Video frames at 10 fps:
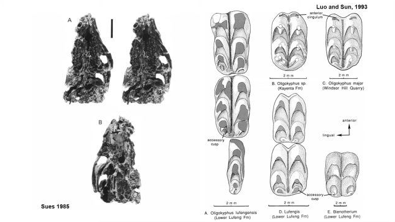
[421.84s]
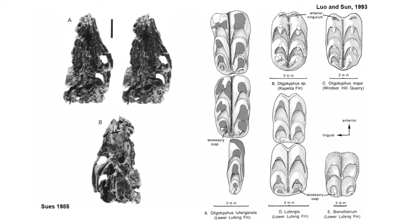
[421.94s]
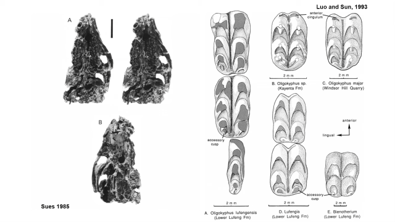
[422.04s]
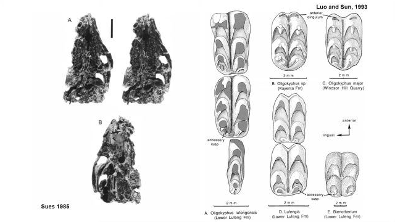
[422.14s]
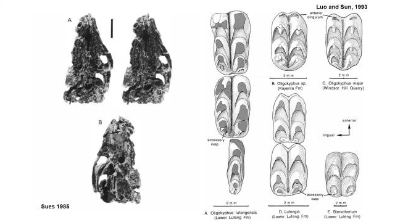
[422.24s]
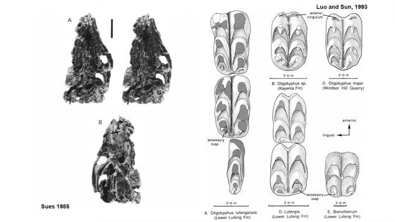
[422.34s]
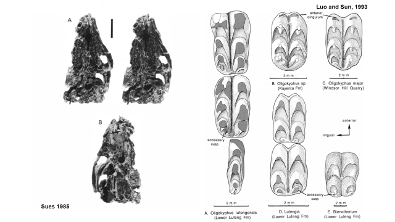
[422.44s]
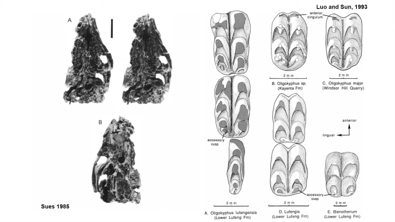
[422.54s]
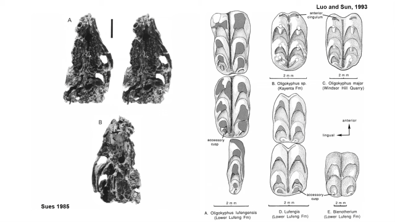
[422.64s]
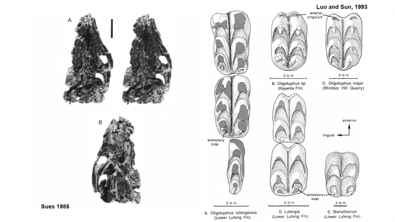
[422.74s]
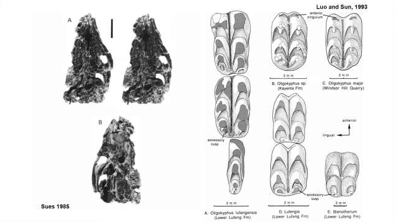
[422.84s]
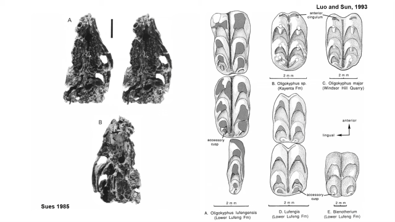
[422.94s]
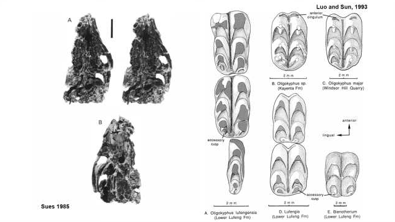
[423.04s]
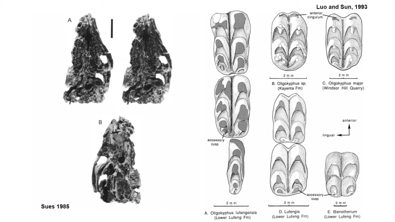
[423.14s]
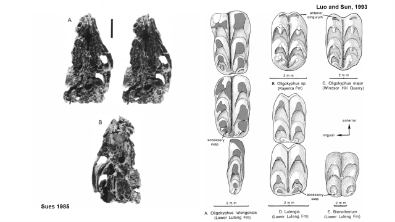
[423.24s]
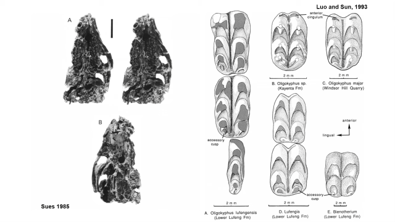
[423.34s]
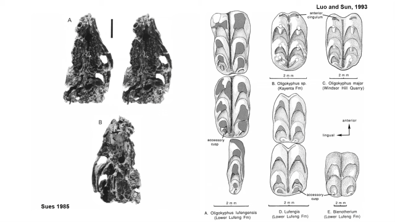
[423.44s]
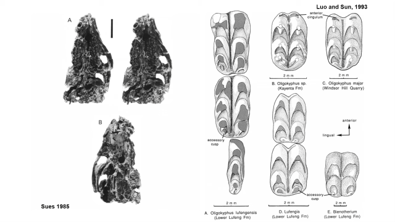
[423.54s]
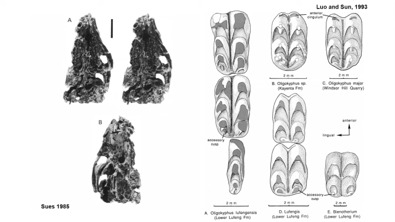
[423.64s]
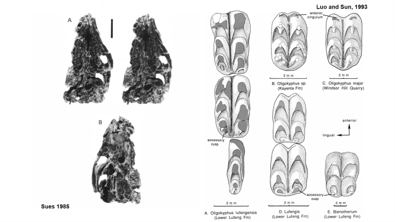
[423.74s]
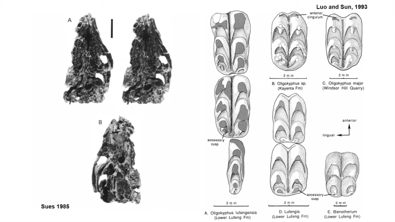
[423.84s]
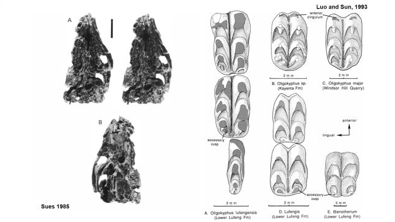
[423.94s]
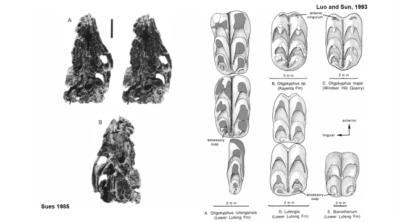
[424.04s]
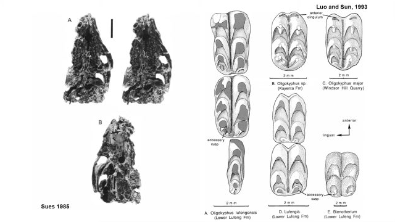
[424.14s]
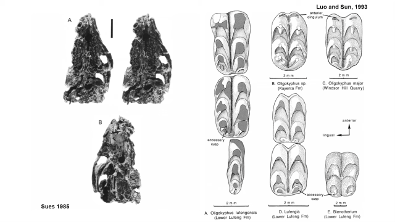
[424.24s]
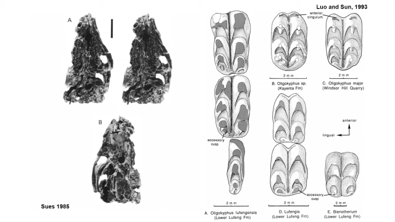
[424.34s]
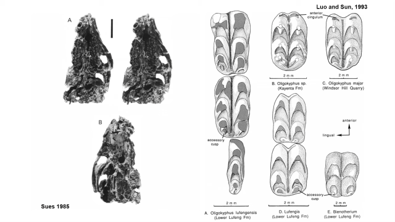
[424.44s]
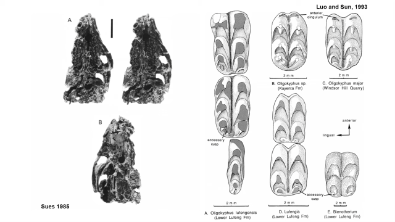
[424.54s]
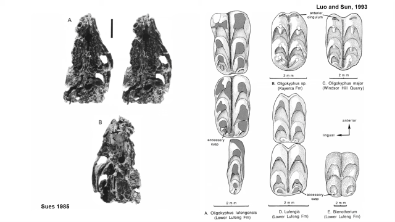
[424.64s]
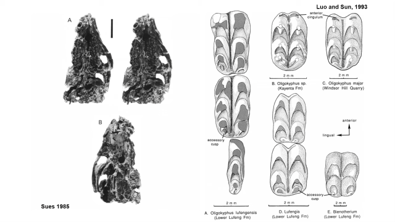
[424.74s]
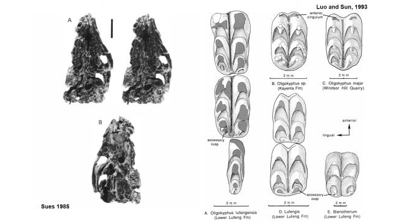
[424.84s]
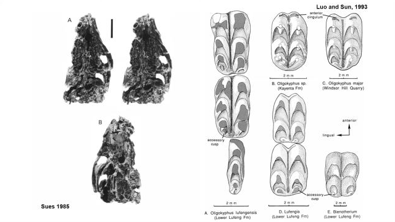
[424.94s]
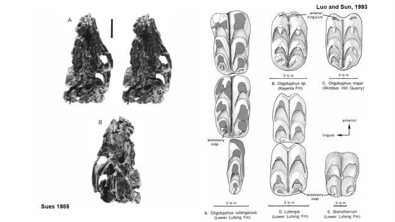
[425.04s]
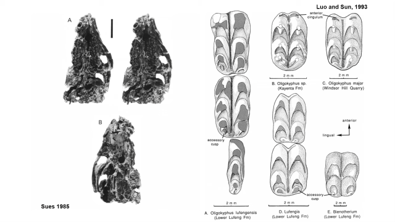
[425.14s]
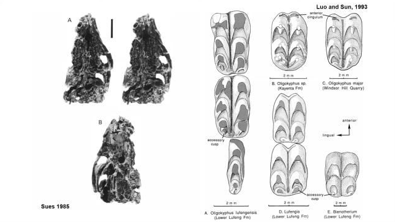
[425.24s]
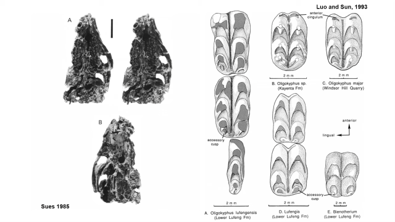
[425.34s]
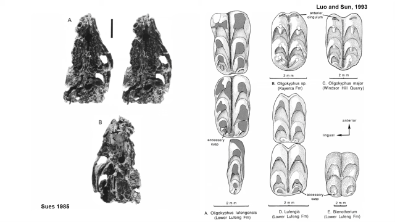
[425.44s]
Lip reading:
No face is visible, so there are no lips to read.